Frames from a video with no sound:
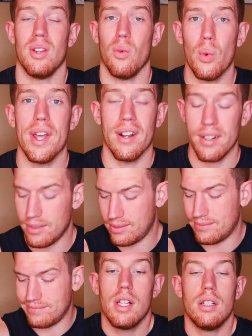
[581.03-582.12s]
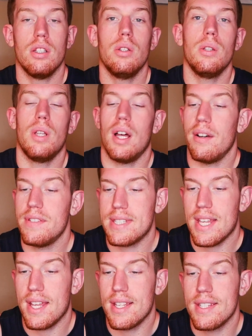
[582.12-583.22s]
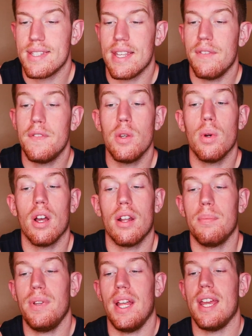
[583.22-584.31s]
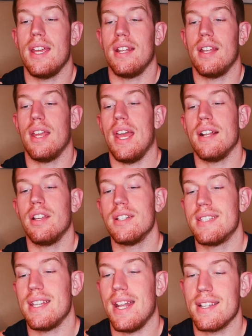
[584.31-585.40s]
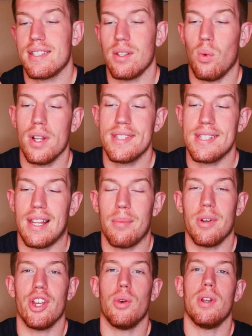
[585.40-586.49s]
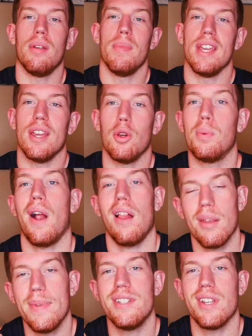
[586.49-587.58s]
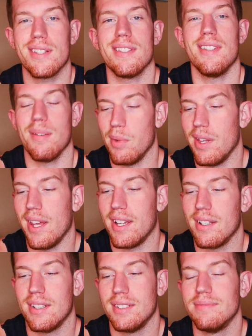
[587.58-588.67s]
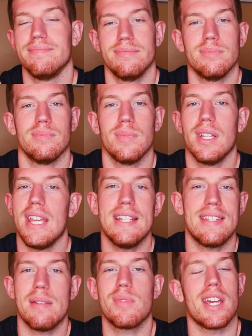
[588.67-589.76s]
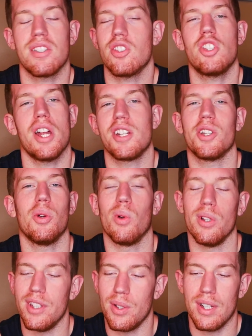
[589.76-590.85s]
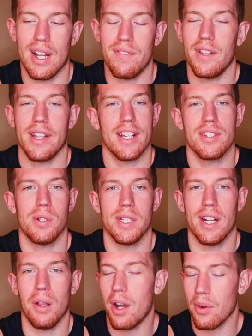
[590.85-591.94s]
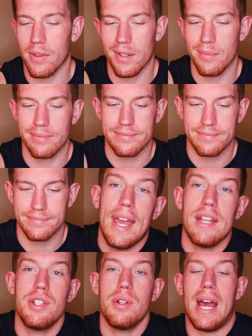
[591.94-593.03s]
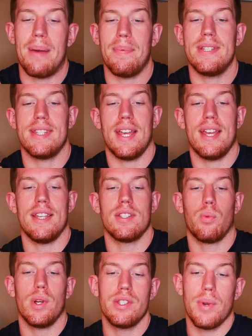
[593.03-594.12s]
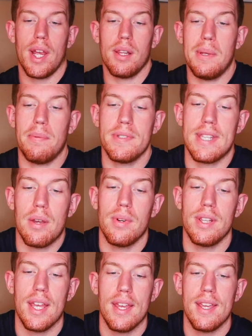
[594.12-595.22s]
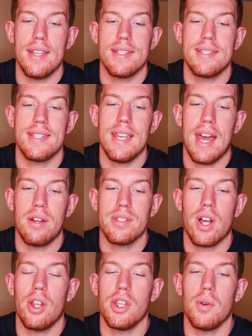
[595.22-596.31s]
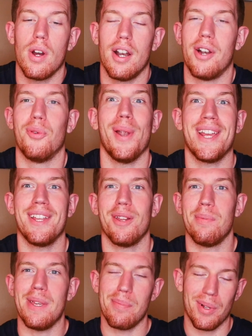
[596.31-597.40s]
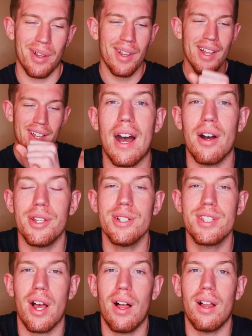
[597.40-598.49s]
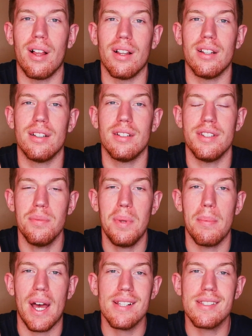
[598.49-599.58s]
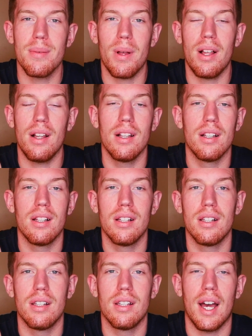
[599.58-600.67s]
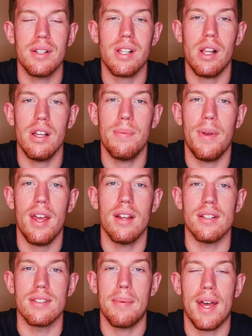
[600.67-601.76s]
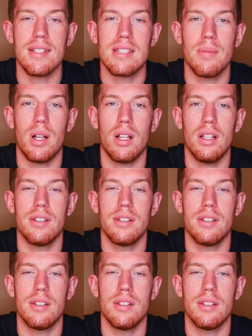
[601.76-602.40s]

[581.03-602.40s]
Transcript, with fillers: Weird. Lulu Love says, if you were on a plane and could sit next to one celebrity, who would it be? It would probably be Justin Timberlake. He seems like such a cool dude, and I feel like I totally get along with him. Andrew Happy says, what do regular people say when they see how tall you are? regular people? Wow, you're tall. Do you play basketball? How tall are your parents? Basketball?